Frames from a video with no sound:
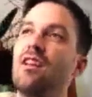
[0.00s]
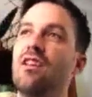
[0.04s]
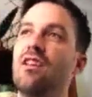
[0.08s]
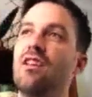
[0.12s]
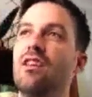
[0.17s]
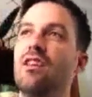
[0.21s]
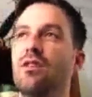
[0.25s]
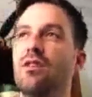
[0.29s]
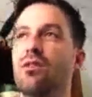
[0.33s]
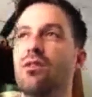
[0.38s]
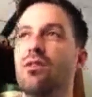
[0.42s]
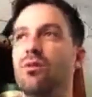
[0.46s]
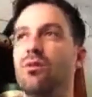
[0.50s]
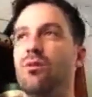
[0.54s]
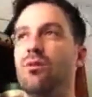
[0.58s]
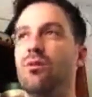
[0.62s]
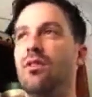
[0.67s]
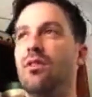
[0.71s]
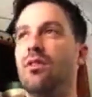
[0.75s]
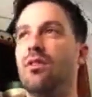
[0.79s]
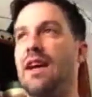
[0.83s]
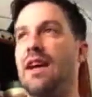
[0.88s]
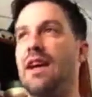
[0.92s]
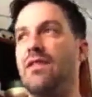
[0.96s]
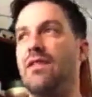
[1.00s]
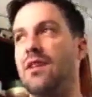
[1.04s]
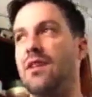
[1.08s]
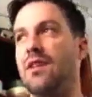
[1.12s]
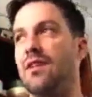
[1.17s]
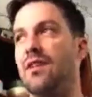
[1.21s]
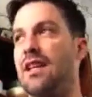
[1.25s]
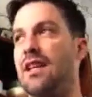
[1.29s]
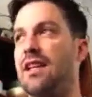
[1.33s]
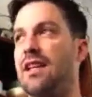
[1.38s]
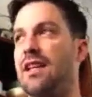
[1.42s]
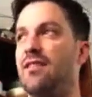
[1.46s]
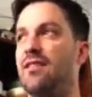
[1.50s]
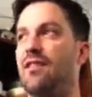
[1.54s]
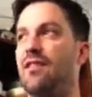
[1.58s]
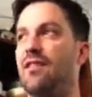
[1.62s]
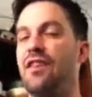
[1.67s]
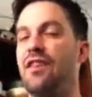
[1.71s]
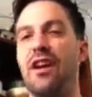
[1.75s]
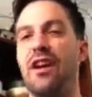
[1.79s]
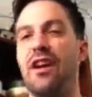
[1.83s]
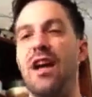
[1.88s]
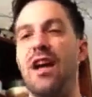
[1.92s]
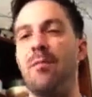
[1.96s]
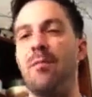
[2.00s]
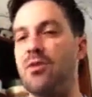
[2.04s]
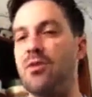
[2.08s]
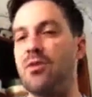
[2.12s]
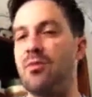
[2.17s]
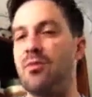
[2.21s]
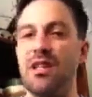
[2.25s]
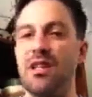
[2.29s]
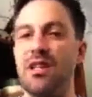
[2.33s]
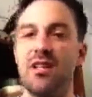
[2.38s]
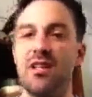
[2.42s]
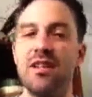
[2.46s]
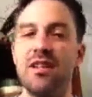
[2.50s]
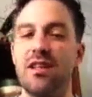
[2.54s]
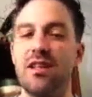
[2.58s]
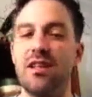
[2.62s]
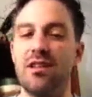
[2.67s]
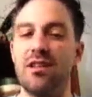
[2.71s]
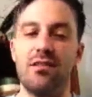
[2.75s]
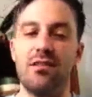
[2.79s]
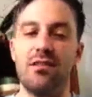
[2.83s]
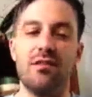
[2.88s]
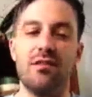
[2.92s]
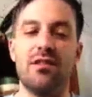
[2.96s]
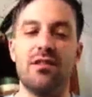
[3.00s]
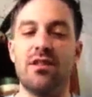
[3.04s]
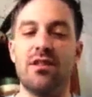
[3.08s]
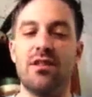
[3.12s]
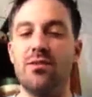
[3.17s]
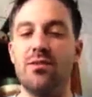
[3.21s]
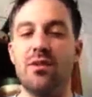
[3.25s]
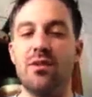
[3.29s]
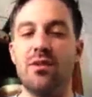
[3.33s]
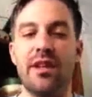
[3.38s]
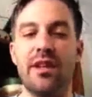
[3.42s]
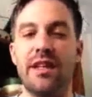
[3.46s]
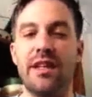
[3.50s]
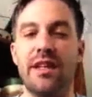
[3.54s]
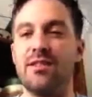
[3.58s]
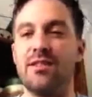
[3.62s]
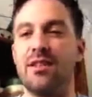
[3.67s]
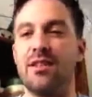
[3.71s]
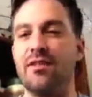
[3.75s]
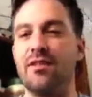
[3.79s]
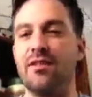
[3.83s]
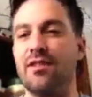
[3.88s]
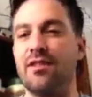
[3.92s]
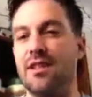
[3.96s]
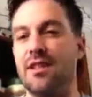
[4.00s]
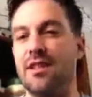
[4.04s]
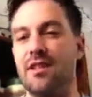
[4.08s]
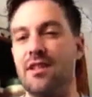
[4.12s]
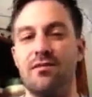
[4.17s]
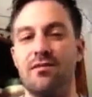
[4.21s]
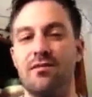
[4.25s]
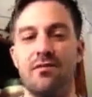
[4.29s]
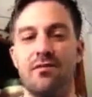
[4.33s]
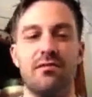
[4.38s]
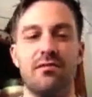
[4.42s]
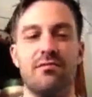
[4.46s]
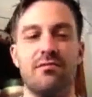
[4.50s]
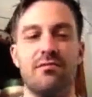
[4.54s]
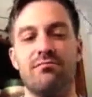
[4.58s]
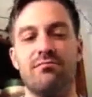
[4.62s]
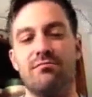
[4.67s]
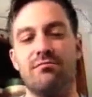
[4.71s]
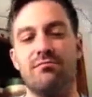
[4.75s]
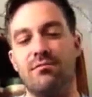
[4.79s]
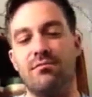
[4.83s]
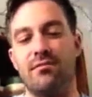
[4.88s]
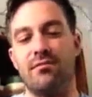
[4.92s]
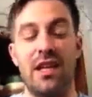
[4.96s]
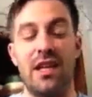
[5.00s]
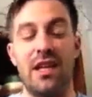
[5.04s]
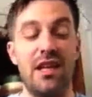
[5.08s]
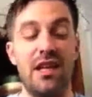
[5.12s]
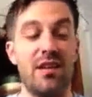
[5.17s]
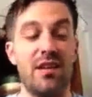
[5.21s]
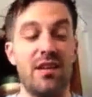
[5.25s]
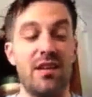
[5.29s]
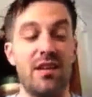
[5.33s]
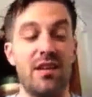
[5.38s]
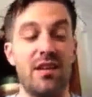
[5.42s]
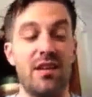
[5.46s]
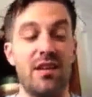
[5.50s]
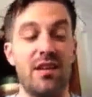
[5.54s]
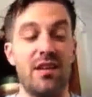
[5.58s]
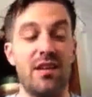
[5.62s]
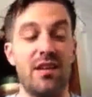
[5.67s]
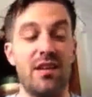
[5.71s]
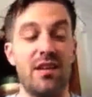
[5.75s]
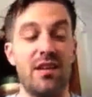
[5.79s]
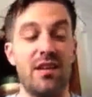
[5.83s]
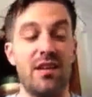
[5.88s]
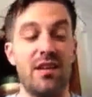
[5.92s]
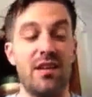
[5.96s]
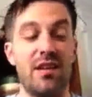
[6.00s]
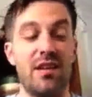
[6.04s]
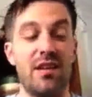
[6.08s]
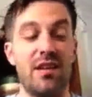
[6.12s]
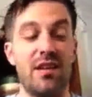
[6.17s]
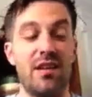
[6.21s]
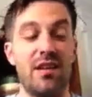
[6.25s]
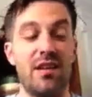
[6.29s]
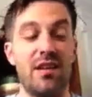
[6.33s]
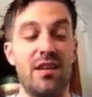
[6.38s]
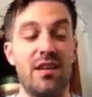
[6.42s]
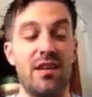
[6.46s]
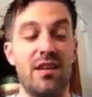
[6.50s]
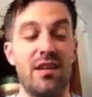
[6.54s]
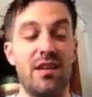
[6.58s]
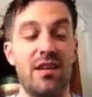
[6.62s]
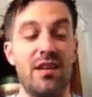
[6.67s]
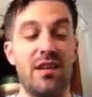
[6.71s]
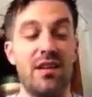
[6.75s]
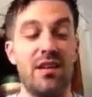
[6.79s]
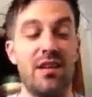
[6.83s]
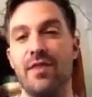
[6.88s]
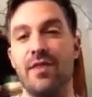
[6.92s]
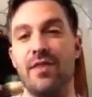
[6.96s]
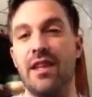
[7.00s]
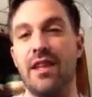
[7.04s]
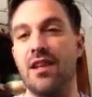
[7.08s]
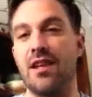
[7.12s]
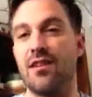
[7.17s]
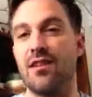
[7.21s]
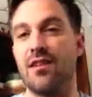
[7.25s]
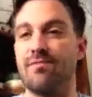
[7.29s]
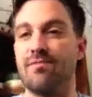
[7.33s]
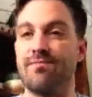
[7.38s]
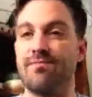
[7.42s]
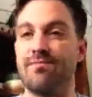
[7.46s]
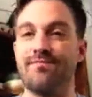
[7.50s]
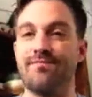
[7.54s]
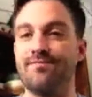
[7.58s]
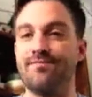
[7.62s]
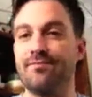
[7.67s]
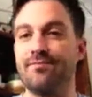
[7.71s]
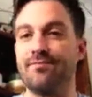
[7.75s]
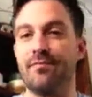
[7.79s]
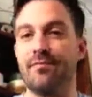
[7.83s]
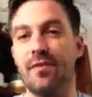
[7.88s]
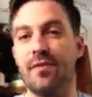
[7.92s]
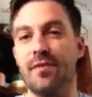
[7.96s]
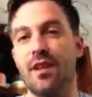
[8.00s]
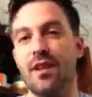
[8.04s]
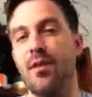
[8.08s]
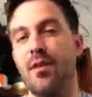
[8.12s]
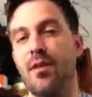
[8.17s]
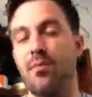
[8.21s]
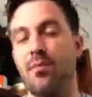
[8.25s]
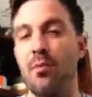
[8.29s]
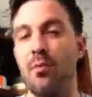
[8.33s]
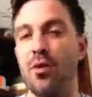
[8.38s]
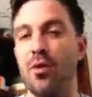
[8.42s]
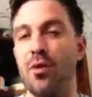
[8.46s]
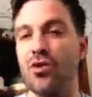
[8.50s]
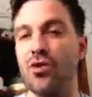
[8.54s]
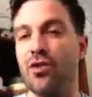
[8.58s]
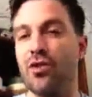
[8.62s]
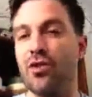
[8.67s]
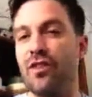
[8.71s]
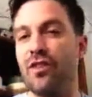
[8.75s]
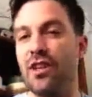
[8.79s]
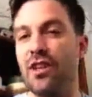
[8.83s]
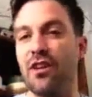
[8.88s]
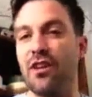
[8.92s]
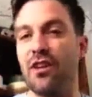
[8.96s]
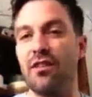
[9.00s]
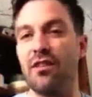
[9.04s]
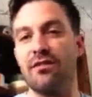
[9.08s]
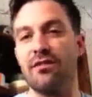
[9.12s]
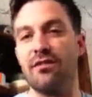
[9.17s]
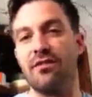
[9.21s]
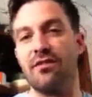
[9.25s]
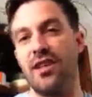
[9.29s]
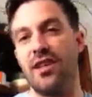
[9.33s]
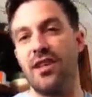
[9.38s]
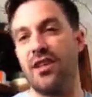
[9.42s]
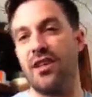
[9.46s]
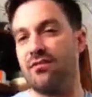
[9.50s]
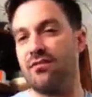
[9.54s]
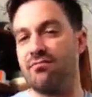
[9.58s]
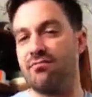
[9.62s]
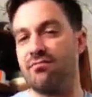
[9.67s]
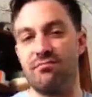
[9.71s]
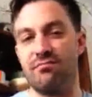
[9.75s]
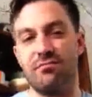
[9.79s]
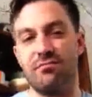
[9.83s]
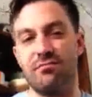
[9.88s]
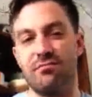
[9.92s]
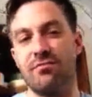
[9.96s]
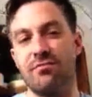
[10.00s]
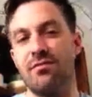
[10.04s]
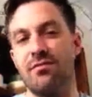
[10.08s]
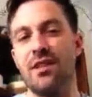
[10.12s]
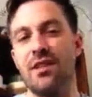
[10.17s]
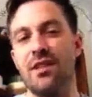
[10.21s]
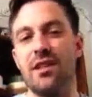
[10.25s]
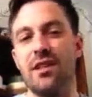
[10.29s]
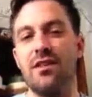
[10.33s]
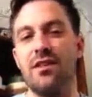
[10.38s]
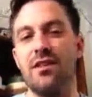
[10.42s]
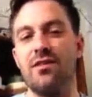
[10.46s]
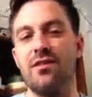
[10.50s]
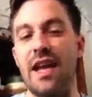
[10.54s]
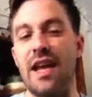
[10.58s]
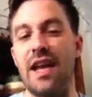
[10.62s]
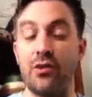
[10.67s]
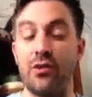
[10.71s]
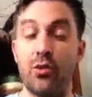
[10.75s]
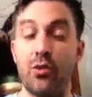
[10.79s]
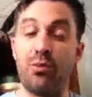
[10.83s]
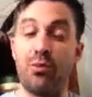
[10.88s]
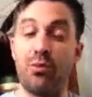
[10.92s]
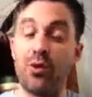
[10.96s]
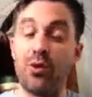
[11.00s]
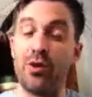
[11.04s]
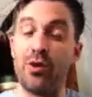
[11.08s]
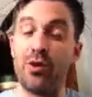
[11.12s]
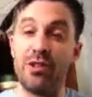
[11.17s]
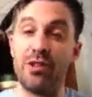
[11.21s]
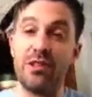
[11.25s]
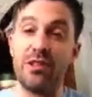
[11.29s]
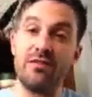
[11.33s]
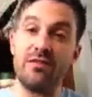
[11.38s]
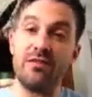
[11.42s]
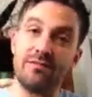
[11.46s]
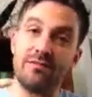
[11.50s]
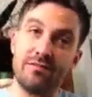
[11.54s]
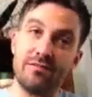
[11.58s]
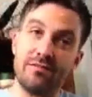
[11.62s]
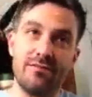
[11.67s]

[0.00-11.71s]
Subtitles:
you have to like figure out how much money you need and to do all that stuff, and then yeah, you make a video, like the promotional video, and they have to approve it,